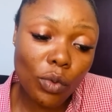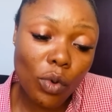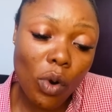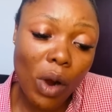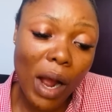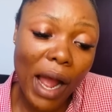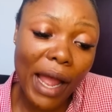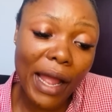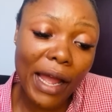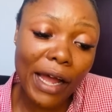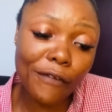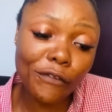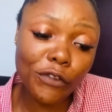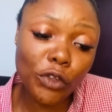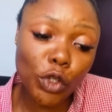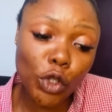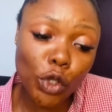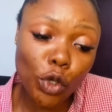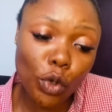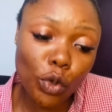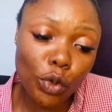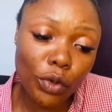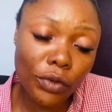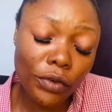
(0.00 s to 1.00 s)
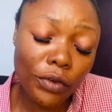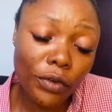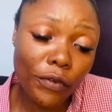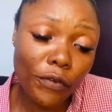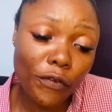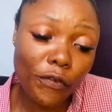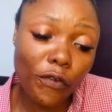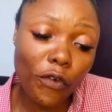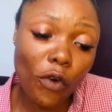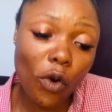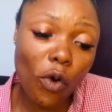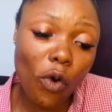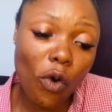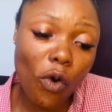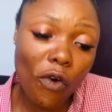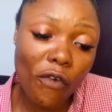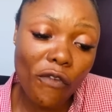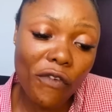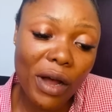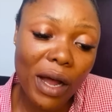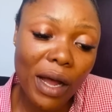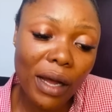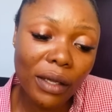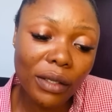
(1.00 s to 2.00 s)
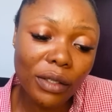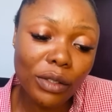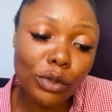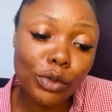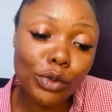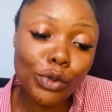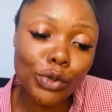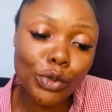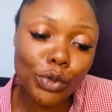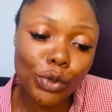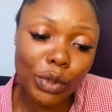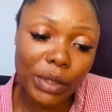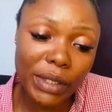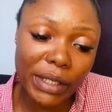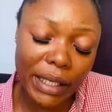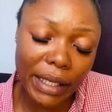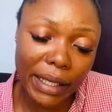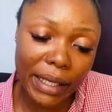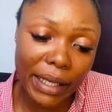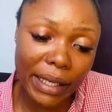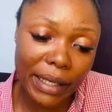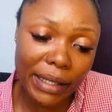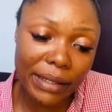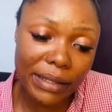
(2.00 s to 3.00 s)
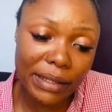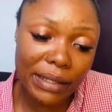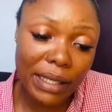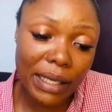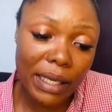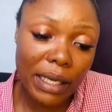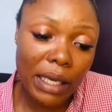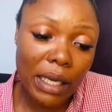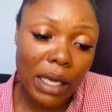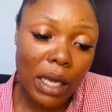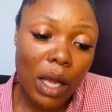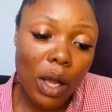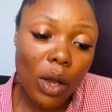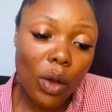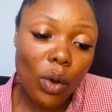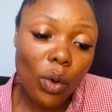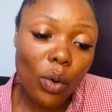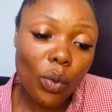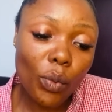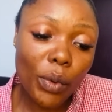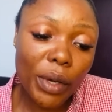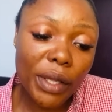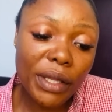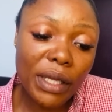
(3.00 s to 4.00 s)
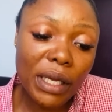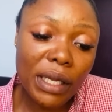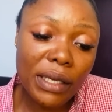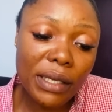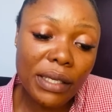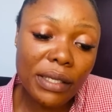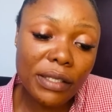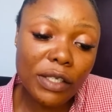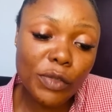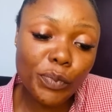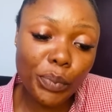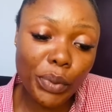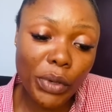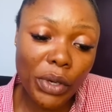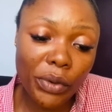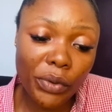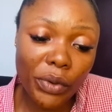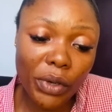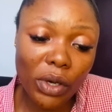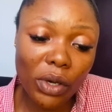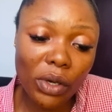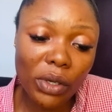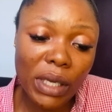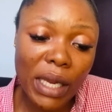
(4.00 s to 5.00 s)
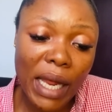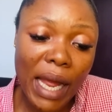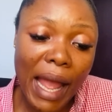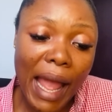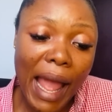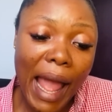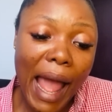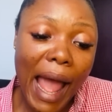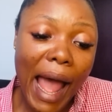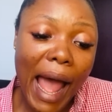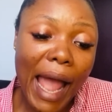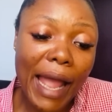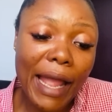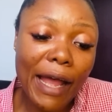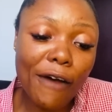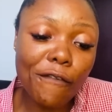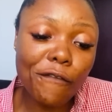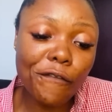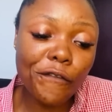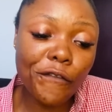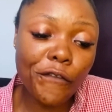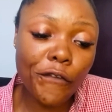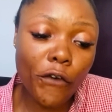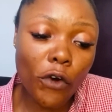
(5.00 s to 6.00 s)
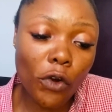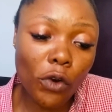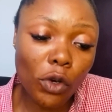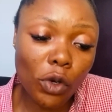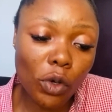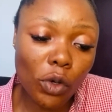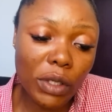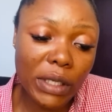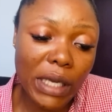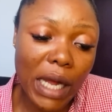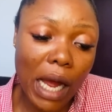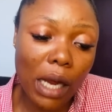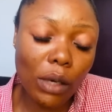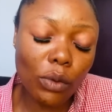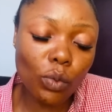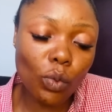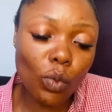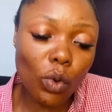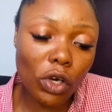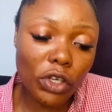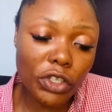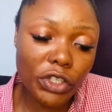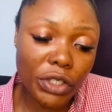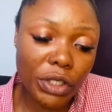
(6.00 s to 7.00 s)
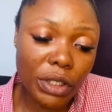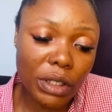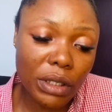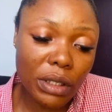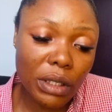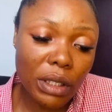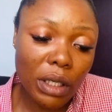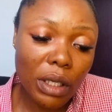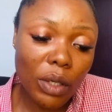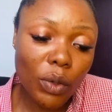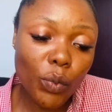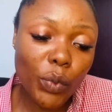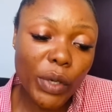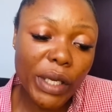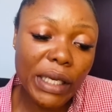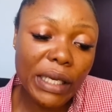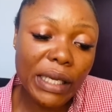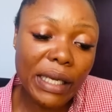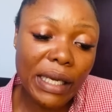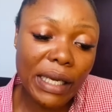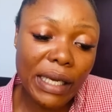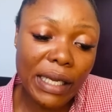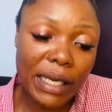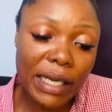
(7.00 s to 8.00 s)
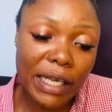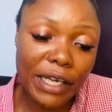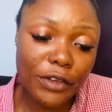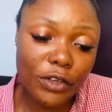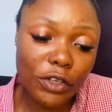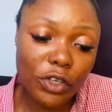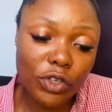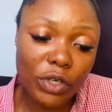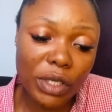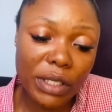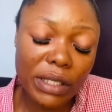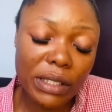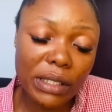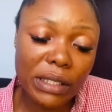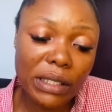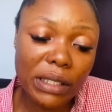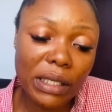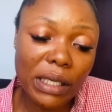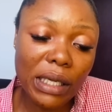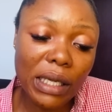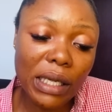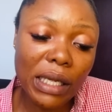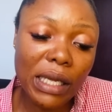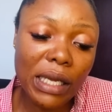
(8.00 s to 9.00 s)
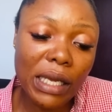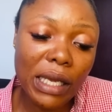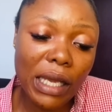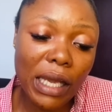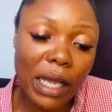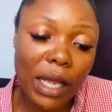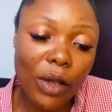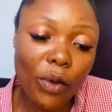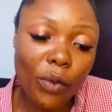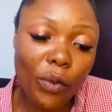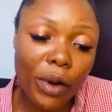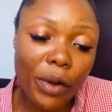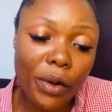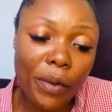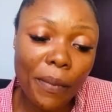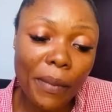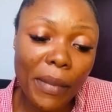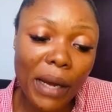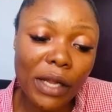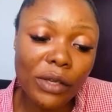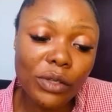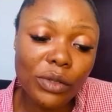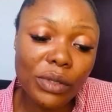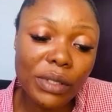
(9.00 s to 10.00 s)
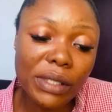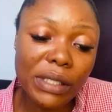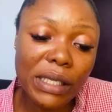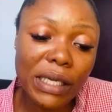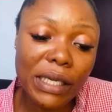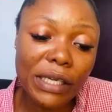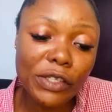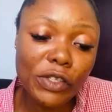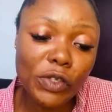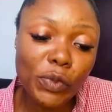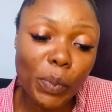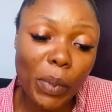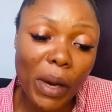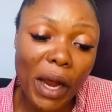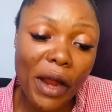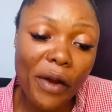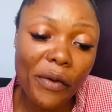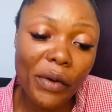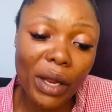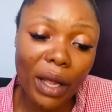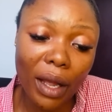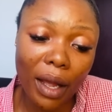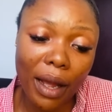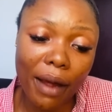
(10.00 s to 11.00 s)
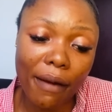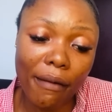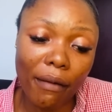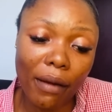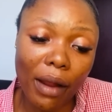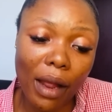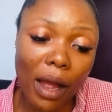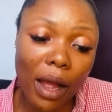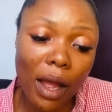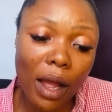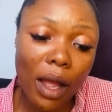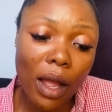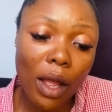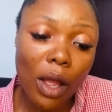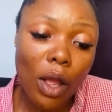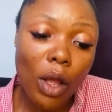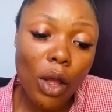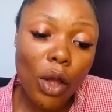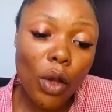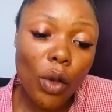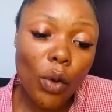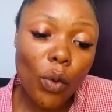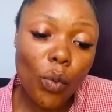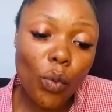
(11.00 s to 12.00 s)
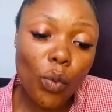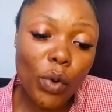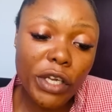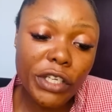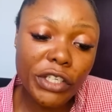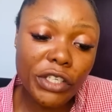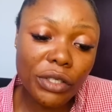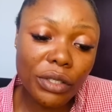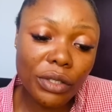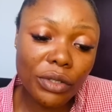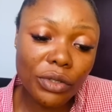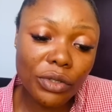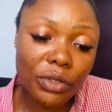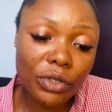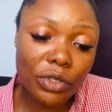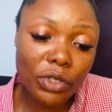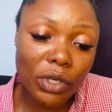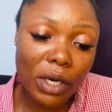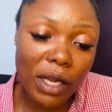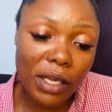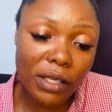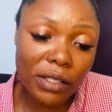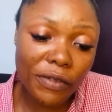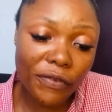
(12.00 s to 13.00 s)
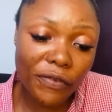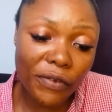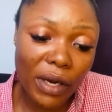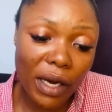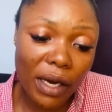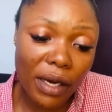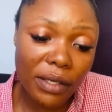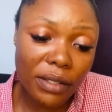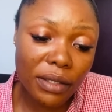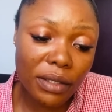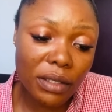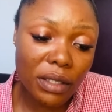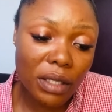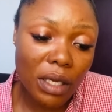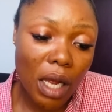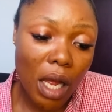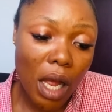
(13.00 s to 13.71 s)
I have known for over 2 decades. Within this period, I have followed and watched with keen interest Ike Ekweremadu's inspiring career, which traversed